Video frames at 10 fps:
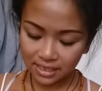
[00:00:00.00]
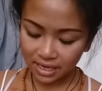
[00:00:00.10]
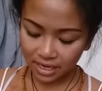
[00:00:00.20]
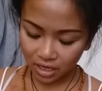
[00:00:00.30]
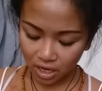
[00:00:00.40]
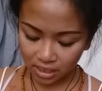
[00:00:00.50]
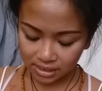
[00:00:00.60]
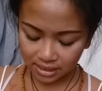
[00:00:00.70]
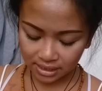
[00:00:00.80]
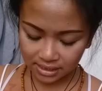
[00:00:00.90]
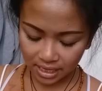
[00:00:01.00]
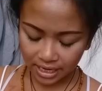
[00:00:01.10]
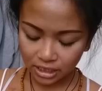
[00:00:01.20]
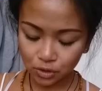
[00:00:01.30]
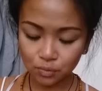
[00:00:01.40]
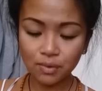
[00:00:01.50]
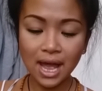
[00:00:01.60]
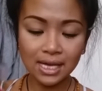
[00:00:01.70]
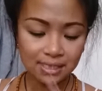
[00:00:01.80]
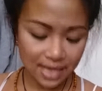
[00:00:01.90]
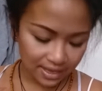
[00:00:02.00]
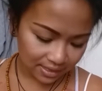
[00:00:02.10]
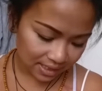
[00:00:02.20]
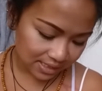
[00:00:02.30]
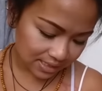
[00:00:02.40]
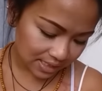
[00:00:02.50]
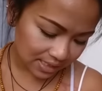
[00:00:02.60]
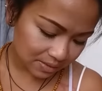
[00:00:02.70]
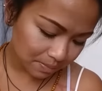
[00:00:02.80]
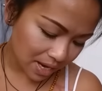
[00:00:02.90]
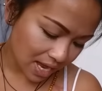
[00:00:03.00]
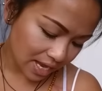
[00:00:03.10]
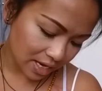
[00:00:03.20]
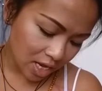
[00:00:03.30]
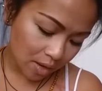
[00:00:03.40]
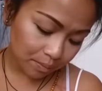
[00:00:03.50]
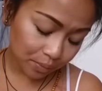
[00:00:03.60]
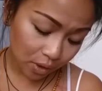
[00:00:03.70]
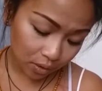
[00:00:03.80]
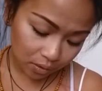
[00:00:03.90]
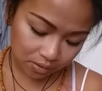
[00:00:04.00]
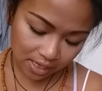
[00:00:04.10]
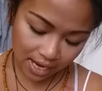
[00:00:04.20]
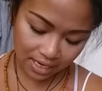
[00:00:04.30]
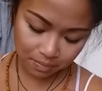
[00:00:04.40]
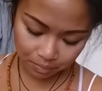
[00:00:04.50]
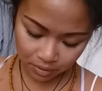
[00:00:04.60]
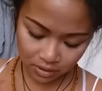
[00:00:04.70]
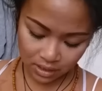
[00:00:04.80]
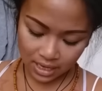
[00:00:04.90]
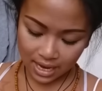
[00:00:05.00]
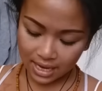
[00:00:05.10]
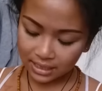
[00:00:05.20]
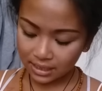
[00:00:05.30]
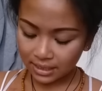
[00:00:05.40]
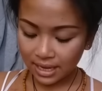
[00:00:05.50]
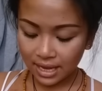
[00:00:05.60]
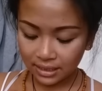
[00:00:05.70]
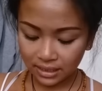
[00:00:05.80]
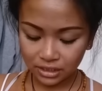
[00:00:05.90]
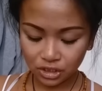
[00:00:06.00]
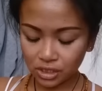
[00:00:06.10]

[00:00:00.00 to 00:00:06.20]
thing I got is a dress, and this is by Prototype. And again, it is